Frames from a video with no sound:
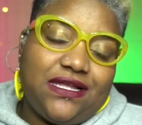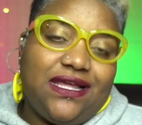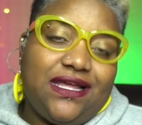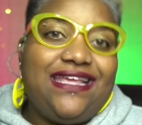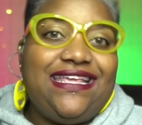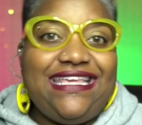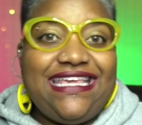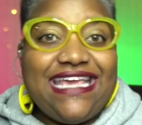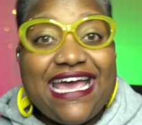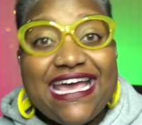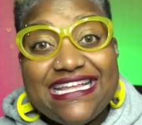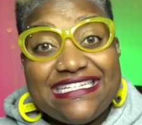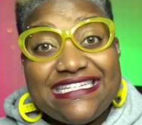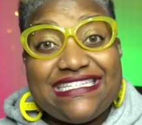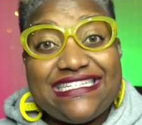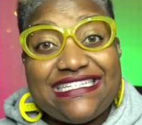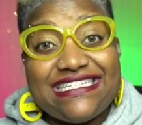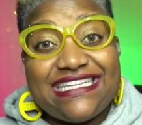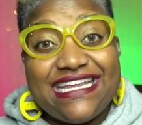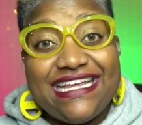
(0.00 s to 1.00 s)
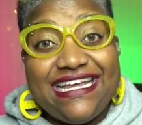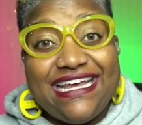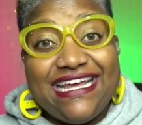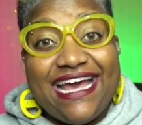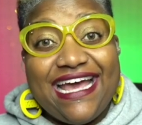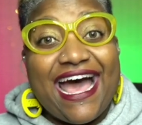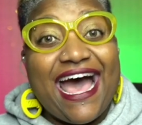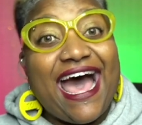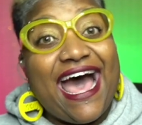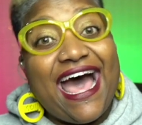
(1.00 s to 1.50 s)
Yes.
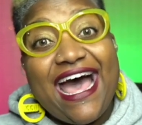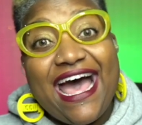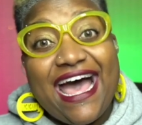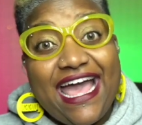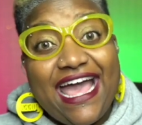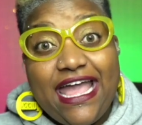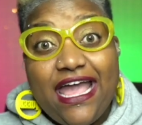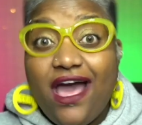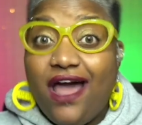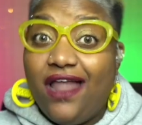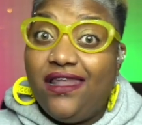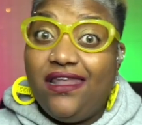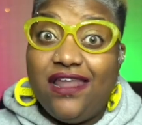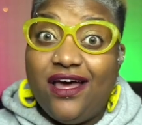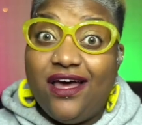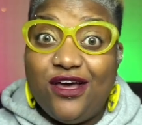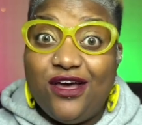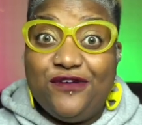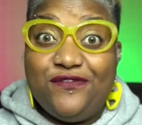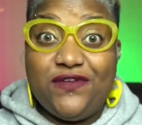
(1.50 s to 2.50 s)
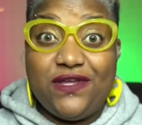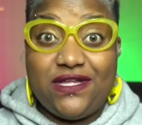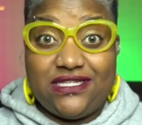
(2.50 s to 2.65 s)
I love